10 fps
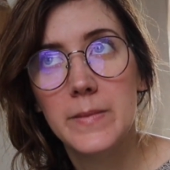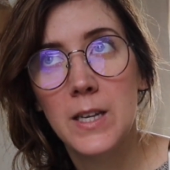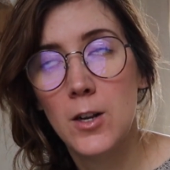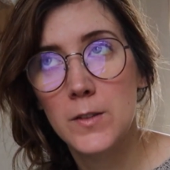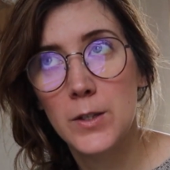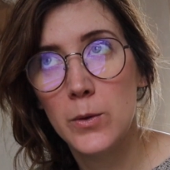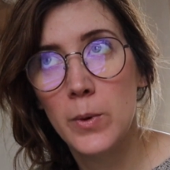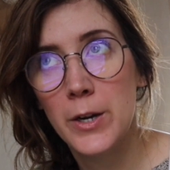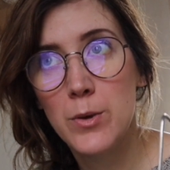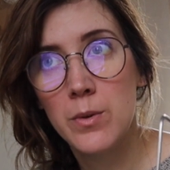And also, like,
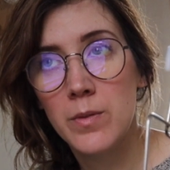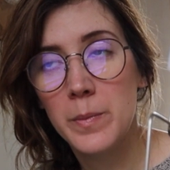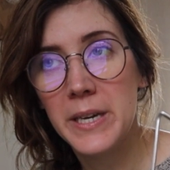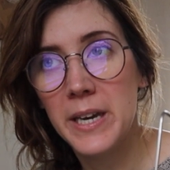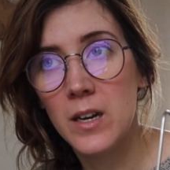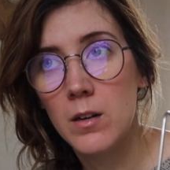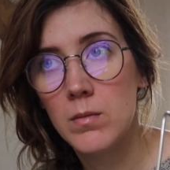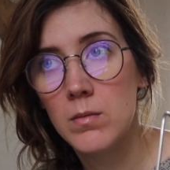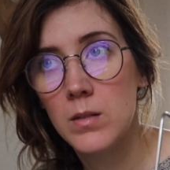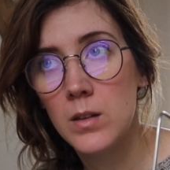where do you even begin
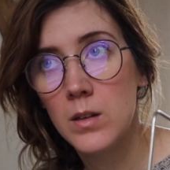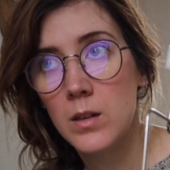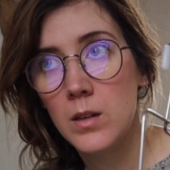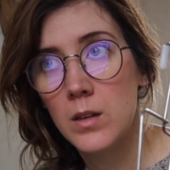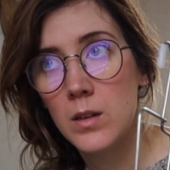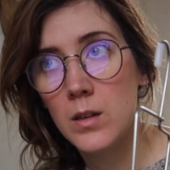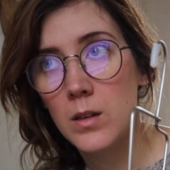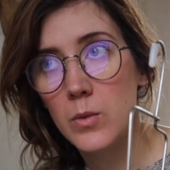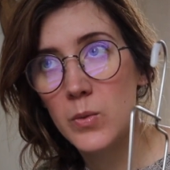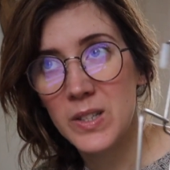
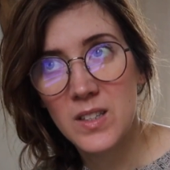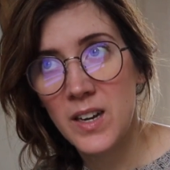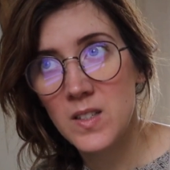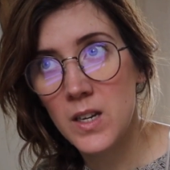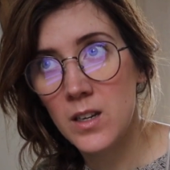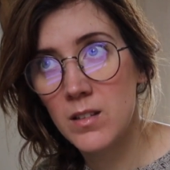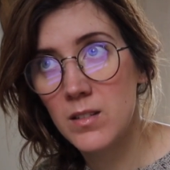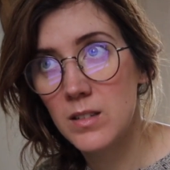with sizing